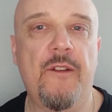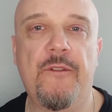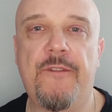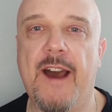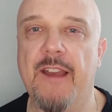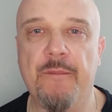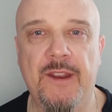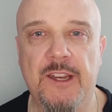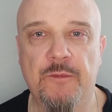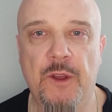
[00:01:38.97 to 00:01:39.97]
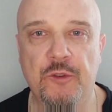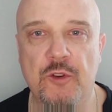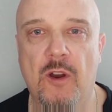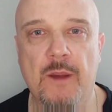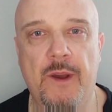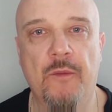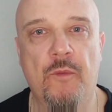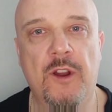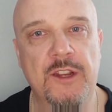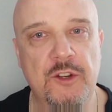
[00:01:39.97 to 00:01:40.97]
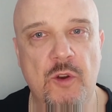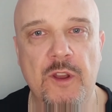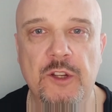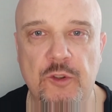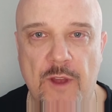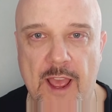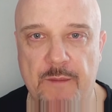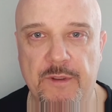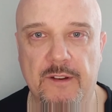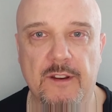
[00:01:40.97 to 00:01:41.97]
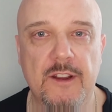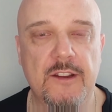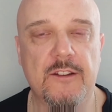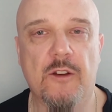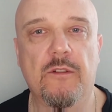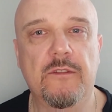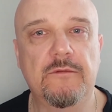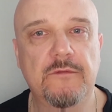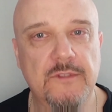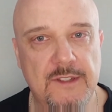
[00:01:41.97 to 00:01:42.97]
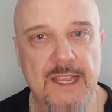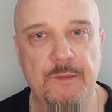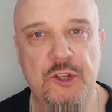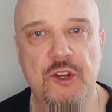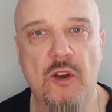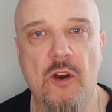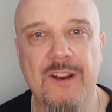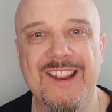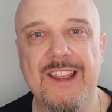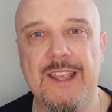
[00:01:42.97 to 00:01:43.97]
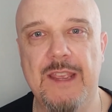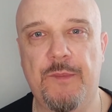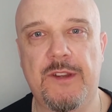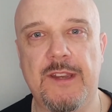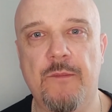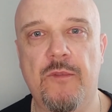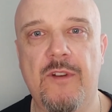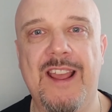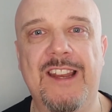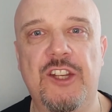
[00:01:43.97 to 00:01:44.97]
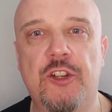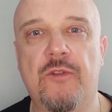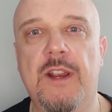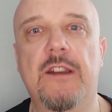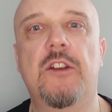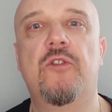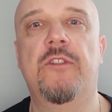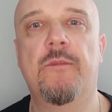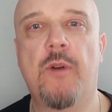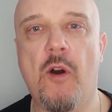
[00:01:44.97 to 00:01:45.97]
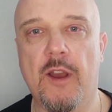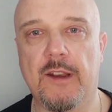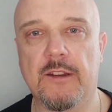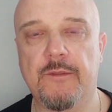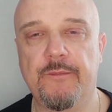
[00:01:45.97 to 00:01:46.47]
5 minutes where you talk about what is going to happen. So keep it short, keep it simple and straight to the point.